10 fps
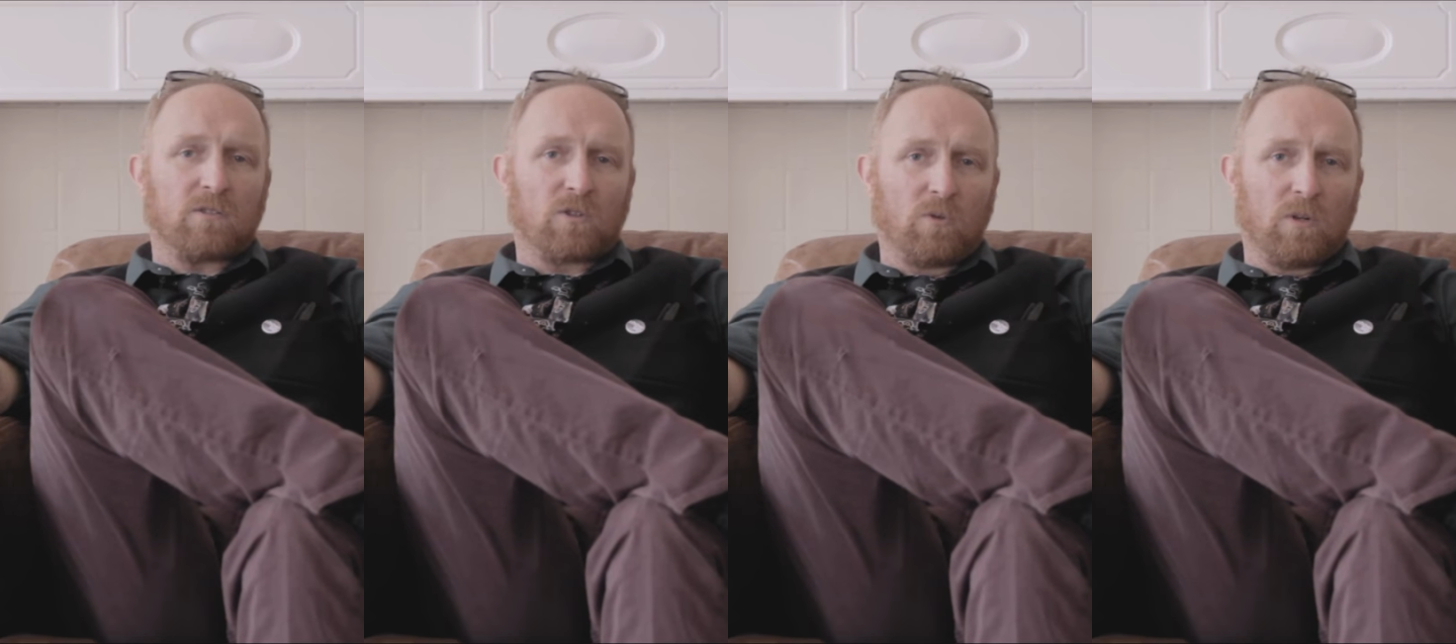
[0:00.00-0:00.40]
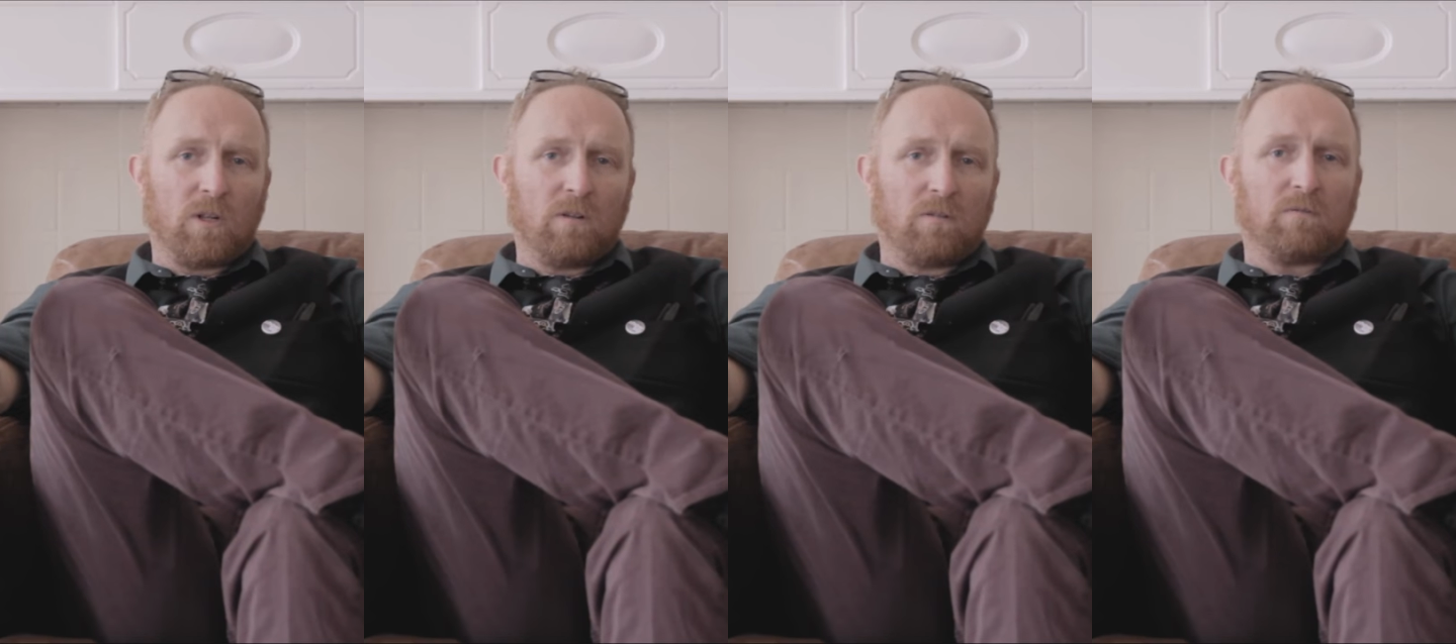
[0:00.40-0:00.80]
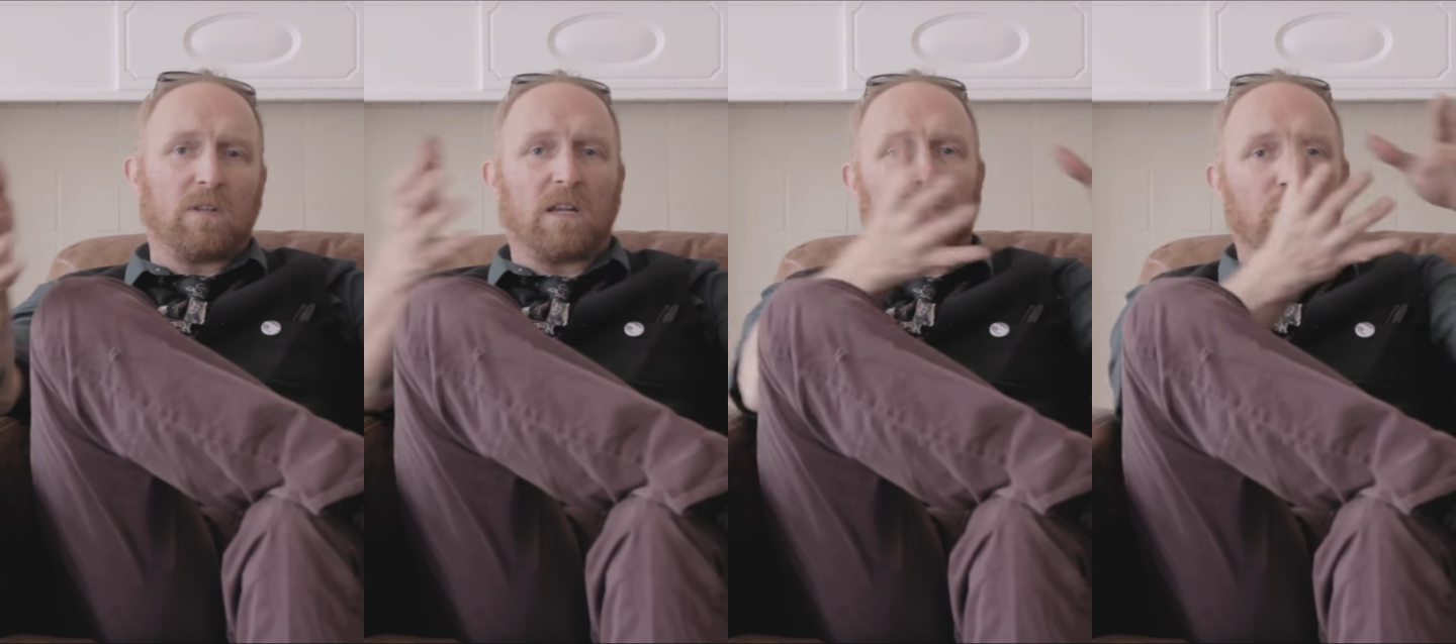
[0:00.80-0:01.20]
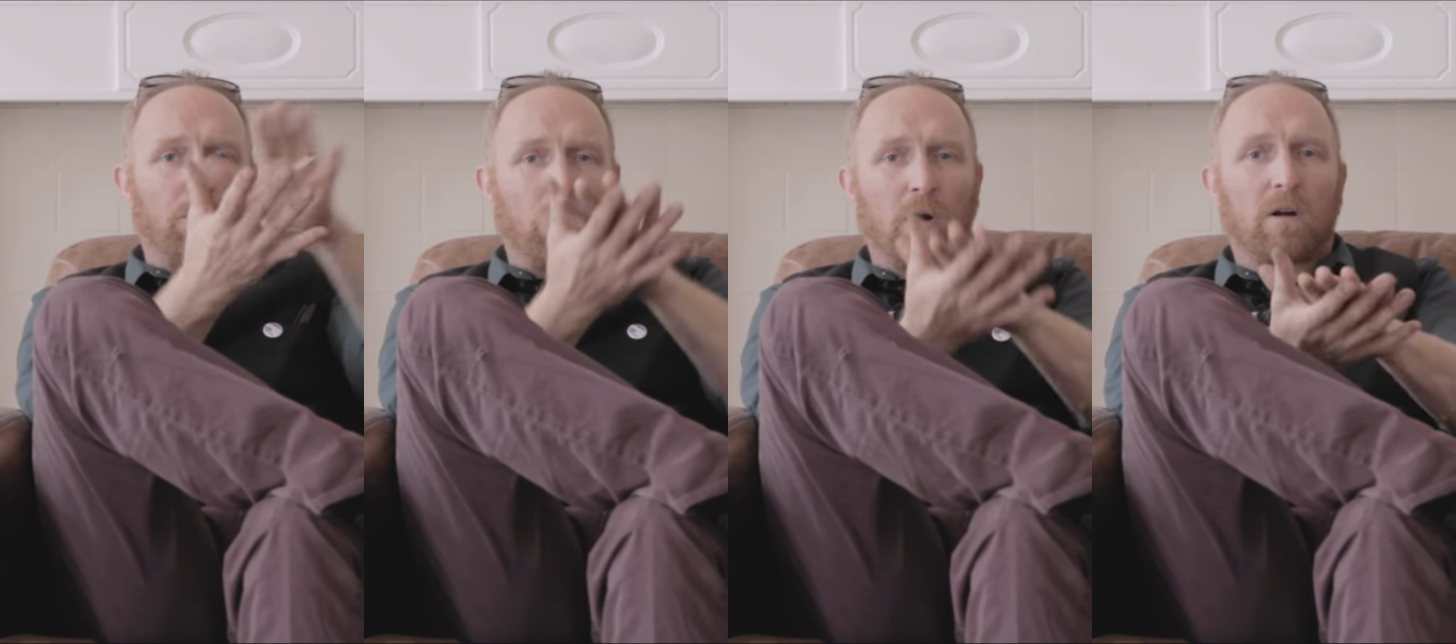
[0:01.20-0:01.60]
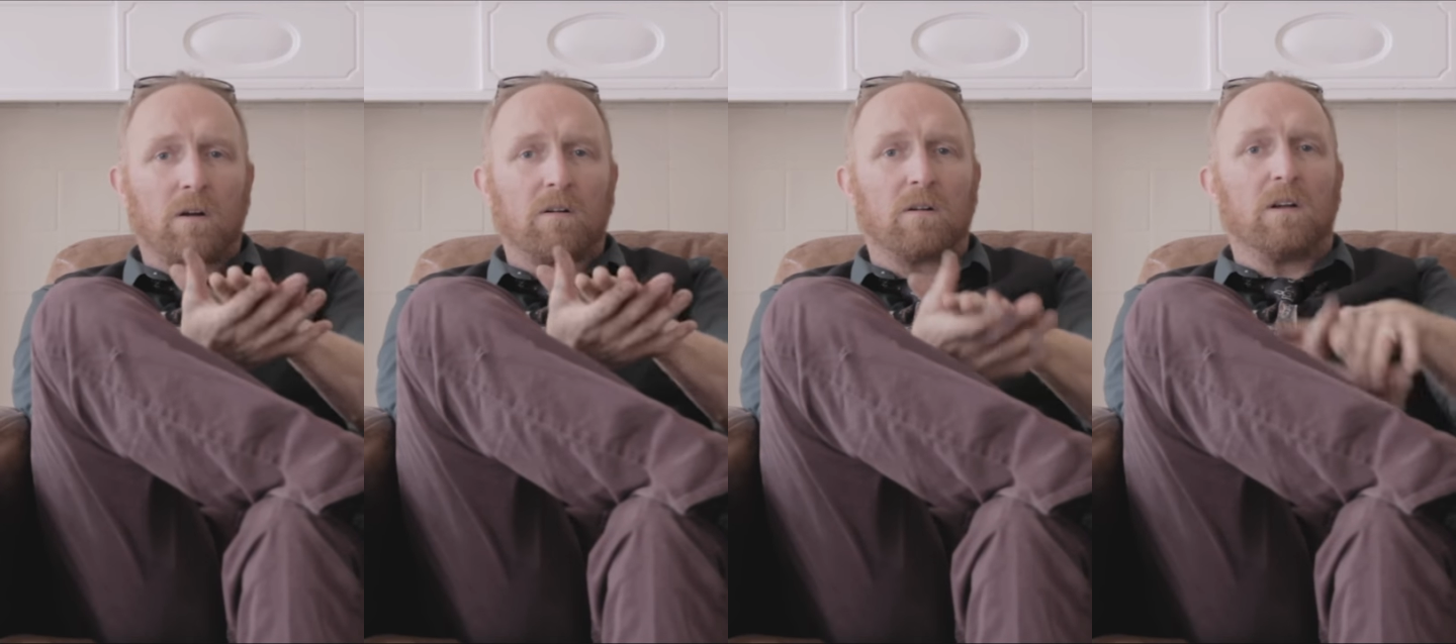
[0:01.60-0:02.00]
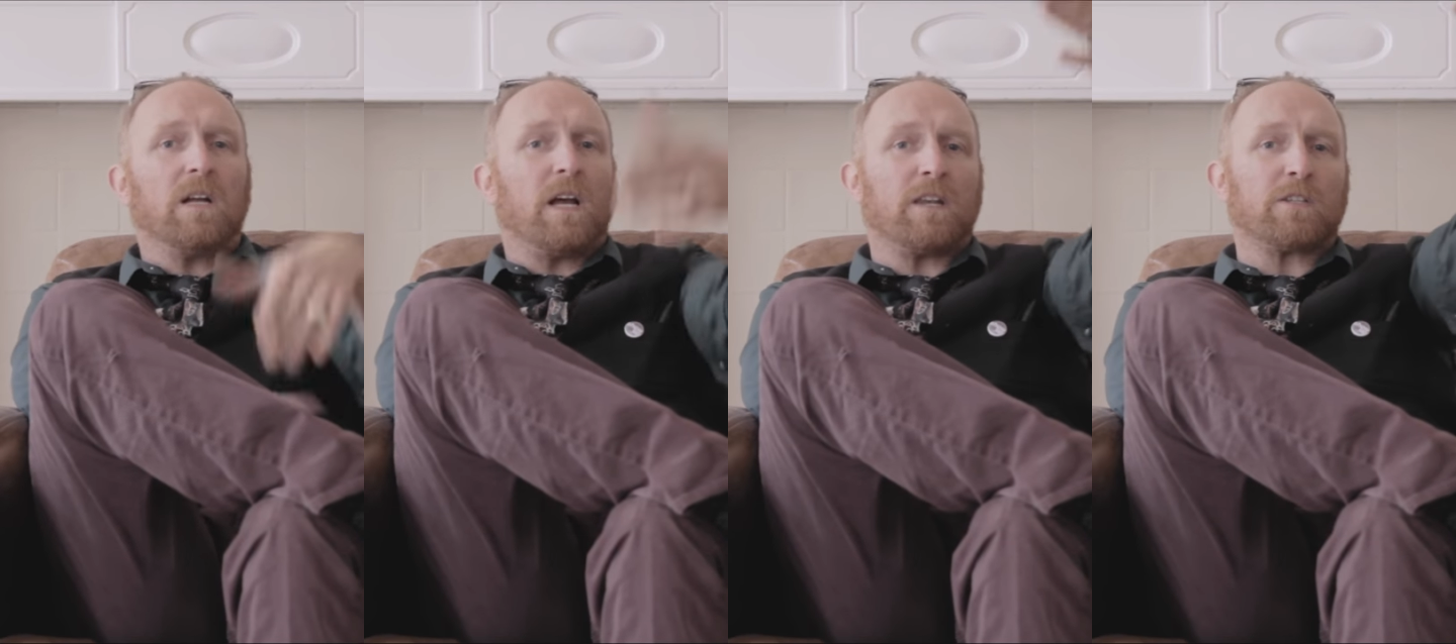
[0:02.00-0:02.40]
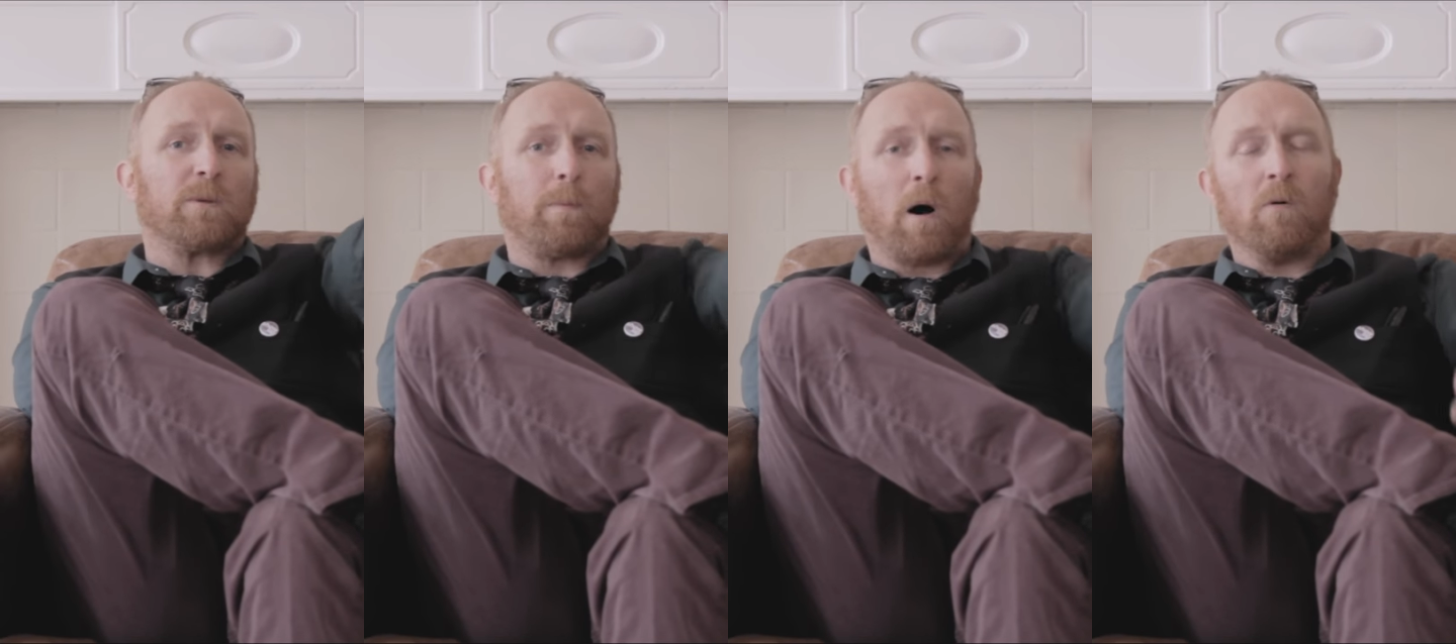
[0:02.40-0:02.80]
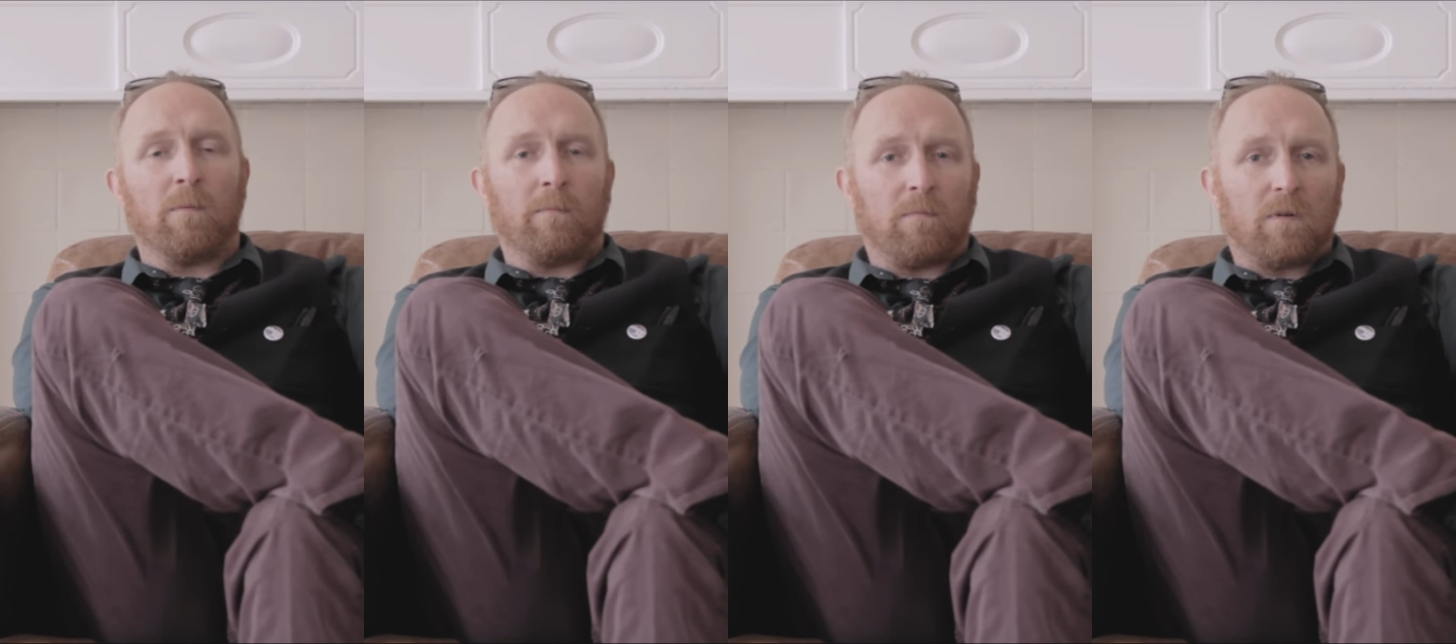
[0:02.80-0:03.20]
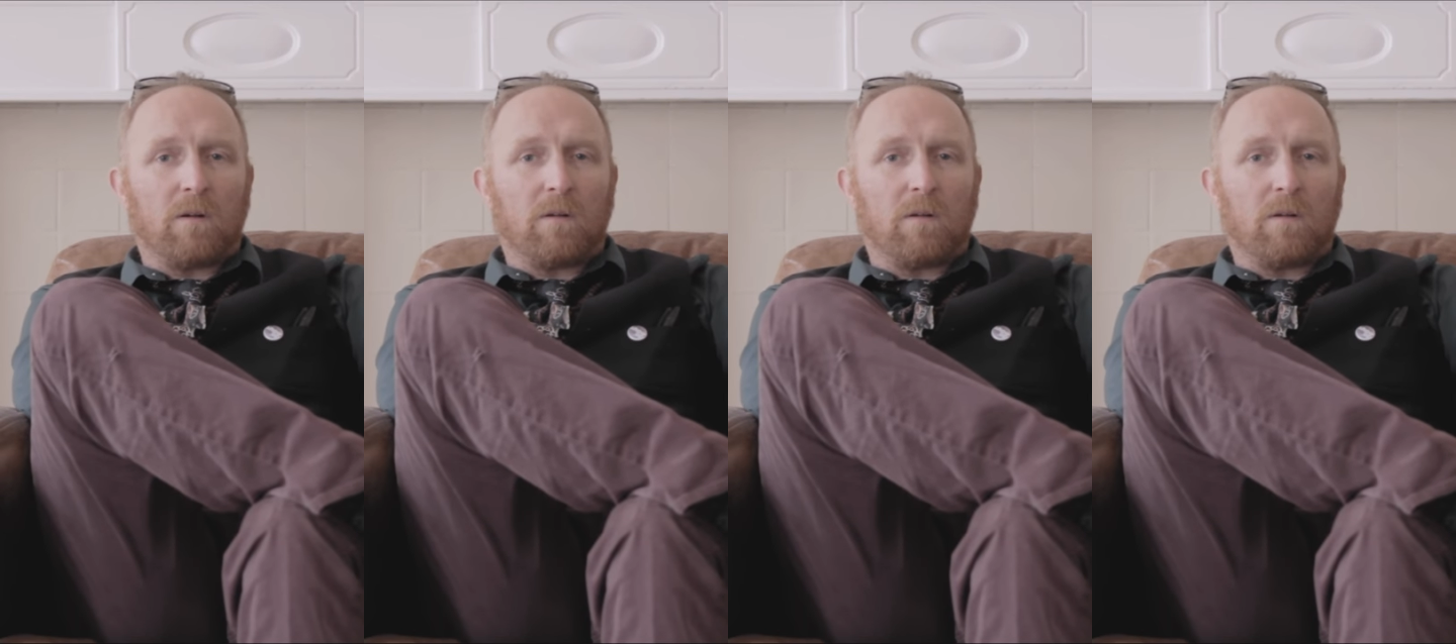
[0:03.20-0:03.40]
school, they give you a book, and there's a poem.